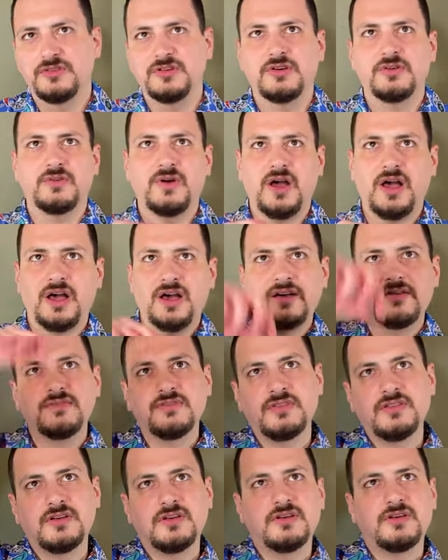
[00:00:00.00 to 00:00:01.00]
don't
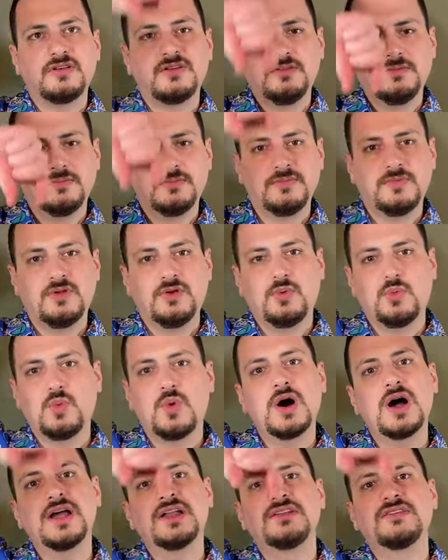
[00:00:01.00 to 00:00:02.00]
have the
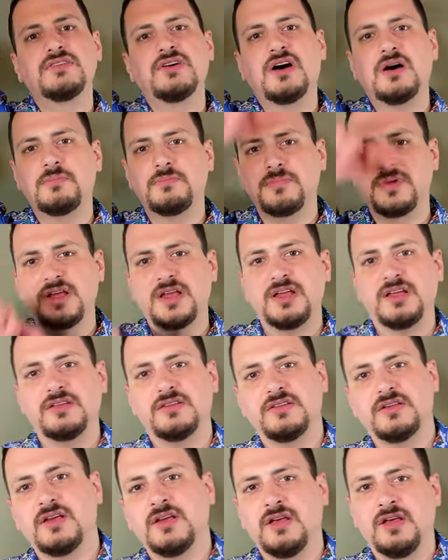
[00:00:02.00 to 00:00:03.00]
wide top band.